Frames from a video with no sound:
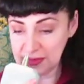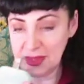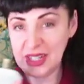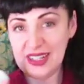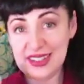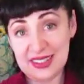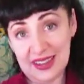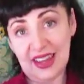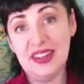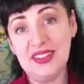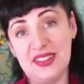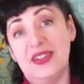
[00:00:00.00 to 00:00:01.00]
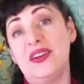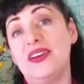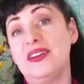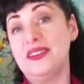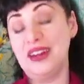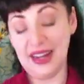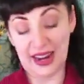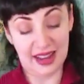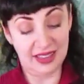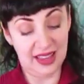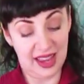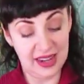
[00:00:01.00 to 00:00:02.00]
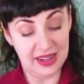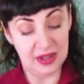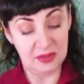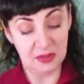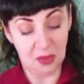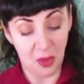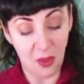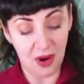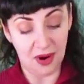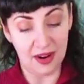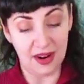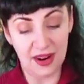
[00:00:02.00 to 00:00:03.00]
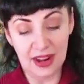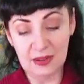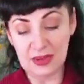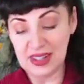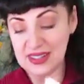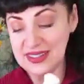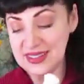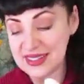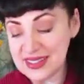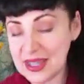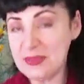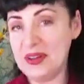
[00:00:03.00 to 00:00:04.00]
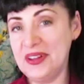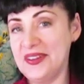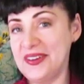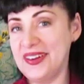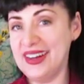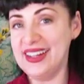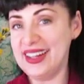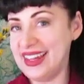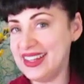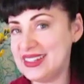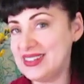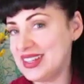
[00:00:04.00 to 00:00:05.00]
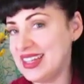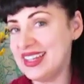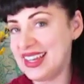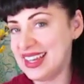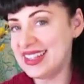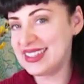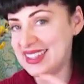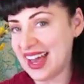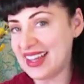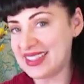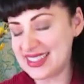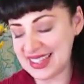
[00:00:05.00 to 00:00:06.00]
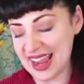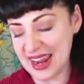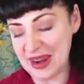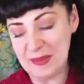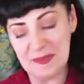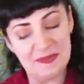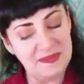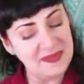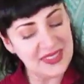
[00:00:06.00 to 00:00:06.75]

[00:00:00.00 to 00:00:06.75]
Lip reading: but it's nicer, right? I like it more, but it's similar. It hits that same,